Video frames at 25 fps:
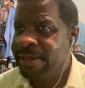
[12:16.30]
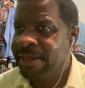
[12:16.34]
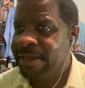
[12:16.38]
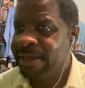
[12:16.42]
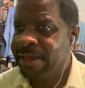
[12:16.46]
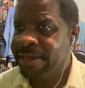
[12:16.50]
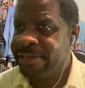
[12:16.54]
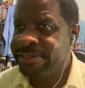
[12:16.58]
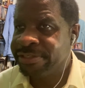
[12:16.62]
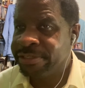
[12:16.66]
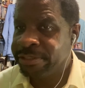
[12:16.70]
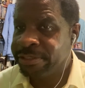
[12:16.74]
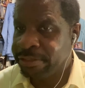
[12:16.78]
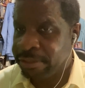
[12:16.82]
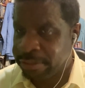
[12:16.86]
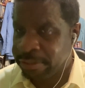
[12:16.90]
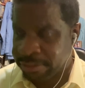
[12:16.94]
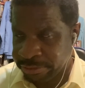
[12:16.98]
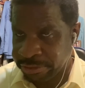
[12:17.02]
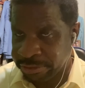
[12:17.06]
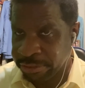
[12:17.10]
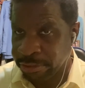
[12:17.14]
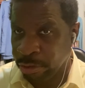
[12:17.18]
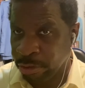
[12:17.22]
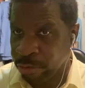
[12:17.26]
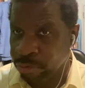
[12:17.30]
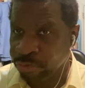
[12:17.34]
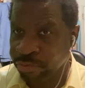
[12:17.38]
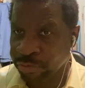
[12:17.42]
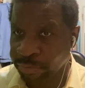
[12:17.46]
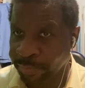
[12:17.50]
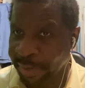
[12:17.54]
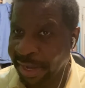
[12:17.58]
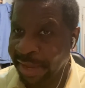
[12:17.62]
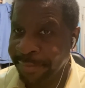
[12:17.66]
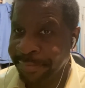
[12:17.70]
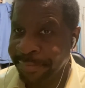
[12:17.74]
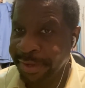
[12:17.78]
as the older
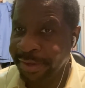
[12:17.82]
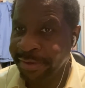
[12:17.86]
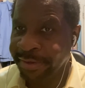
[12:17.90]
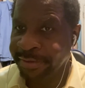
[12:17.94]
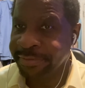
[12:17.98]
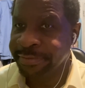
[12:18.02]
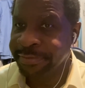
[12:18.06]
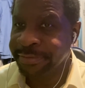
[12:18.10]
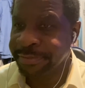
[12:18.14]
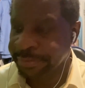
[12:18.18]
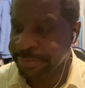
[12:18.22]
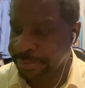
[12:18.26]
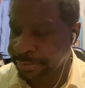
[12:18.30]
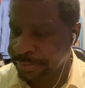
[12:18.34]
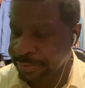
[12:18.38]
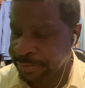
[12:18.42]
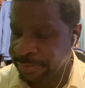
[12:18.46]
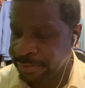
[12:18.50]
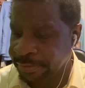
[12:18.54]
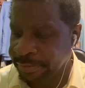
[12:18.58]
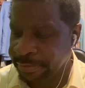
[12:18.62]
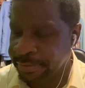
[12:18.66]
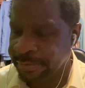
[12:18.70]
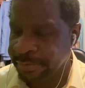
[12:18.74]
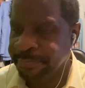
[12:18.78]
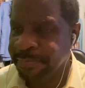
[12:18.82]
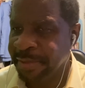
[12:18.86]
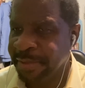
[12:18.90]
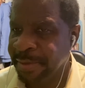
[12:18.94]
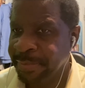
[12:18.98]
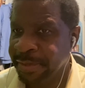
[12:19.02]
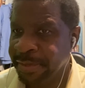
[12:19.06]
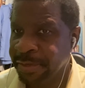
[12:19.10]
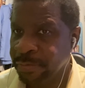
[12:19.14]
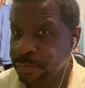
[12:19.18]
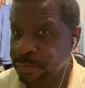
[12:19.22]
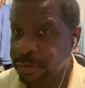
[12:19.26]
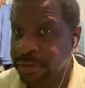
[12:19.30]
Batman? Maybe
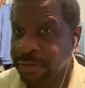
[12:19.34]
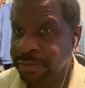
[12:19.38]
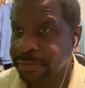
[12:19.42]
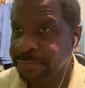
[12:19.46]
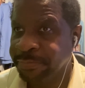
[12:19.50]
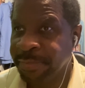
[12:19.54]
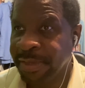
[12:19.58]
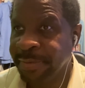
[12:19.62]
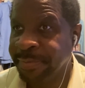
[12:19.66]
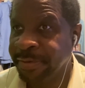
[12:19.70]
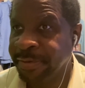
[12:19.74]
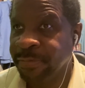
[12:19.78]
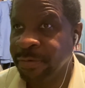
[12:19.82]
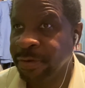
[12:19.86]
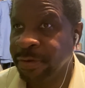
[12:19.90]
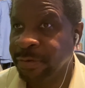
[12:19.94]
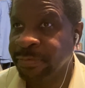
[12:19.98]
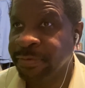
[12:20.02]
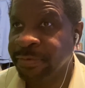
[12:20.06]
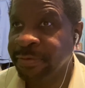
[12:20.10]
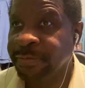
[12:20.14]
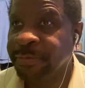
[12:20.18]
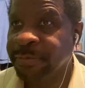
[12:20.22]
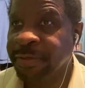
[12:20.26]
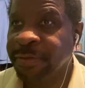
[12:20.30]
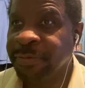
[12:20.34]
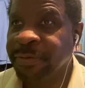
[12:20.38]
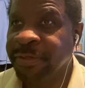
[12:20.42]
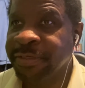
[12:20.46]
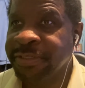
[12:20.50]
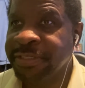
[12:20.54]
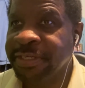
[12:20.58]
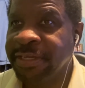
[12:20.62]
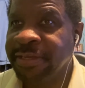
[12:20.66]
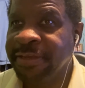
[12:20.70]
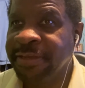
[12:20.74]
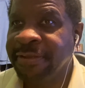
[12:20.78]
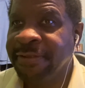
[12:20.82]
he will, maybe he won't, but we'll
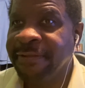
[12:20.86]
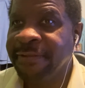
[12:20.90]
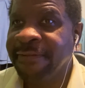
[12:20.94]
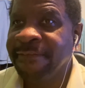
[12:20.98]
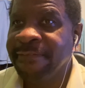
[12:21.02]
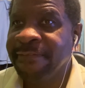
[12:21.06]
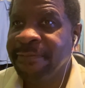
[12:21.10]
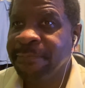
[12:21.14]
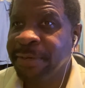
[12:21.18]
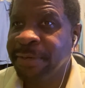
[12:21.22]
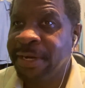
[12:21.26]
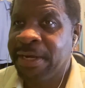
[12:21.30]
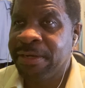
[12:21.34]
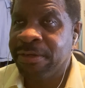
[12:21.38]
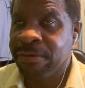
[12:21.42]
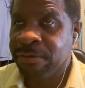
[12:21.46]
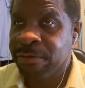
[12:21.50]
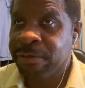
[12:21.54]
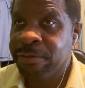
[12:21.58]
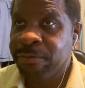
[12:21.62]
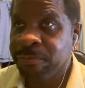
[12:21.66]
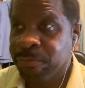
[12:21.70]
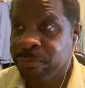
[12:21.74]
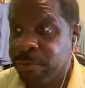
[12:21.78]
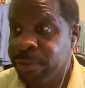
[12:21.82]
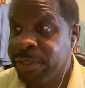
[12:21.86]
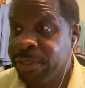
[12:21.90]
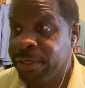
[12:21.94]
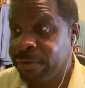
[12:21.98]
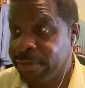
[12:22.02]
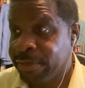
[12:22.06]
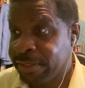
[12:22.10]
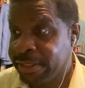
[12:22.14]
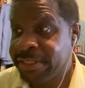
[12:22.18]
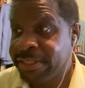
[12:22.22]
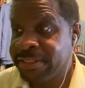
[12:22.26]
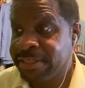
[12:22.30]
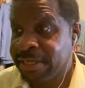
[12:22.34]
see. But I know, we know
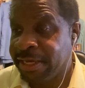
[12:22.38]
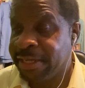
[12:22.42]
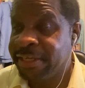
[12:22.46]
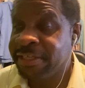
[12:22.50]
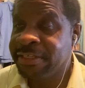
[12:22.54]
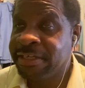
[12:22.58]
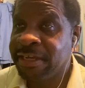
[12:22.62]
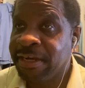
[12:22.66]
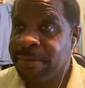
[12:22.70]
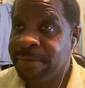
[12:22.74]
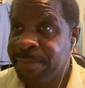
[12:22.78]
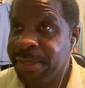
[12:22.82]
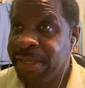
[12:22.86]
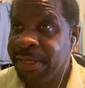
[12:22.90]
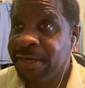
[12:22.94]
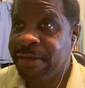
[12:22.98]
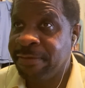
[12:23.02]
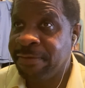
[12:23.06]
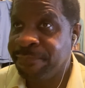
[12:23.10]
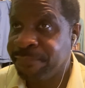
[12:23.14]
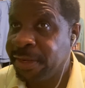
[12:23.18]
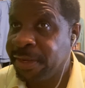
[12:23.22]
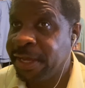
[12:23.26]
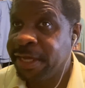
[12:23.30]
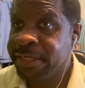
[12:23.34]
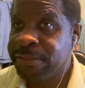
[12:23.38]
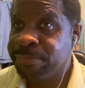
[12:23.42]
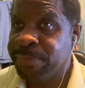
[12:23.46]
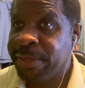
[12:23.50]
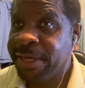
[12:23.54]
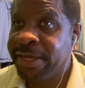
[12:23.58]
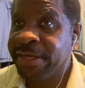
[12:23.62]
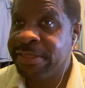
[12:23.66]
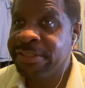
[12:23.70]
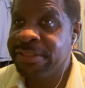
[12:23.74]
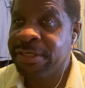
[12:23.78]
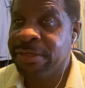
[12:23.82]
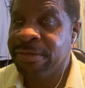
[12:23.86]
at least that he's going to be in it in
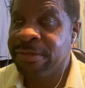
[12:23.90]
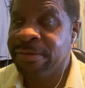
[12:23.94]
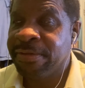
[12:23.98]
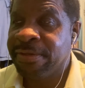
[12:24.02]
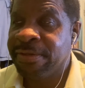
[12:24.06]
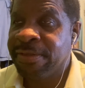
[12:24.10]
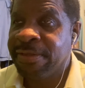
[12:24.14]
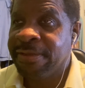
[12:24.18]
flashbacks, so